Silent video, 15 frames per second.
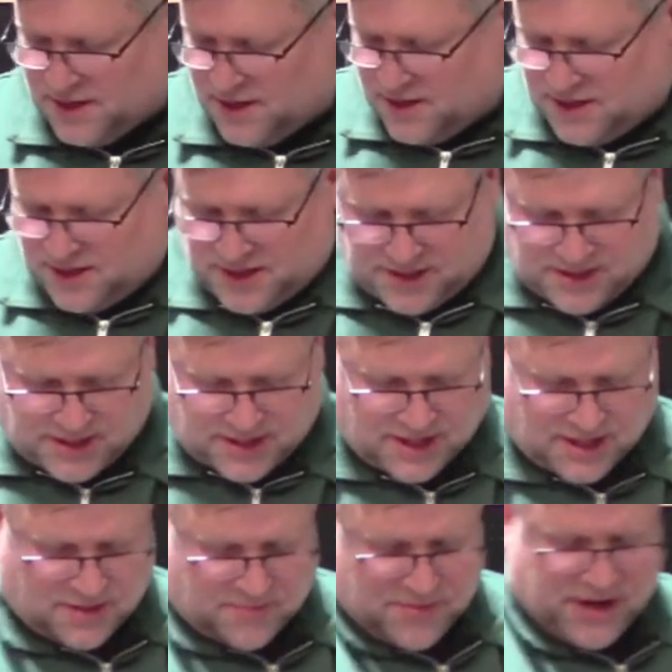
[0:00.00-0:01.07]
And then I got a
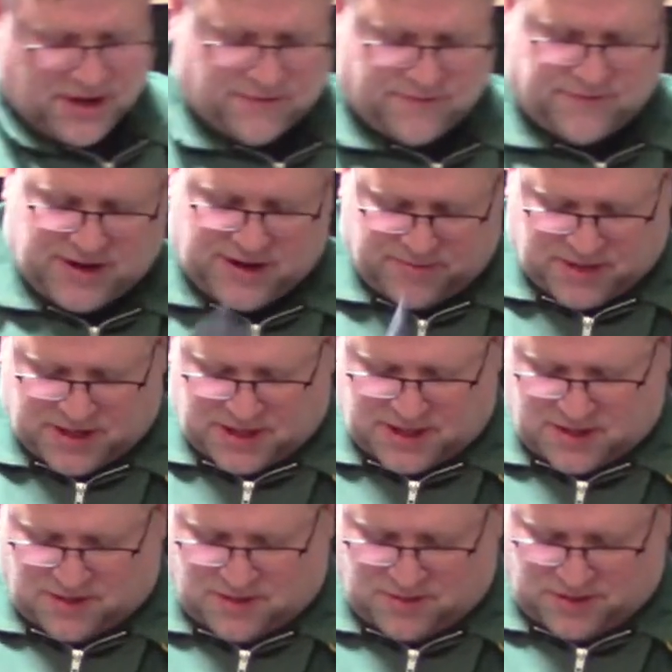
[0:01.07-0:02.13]
microfiber
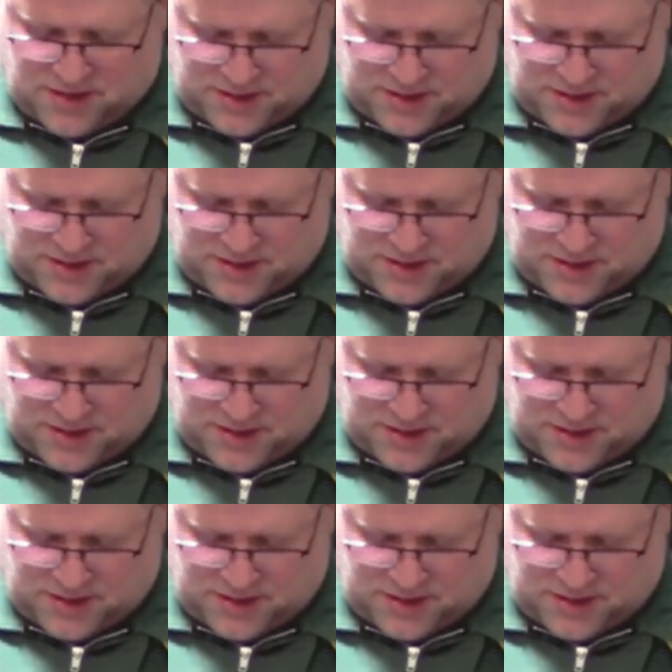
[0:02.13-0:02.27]
cloth.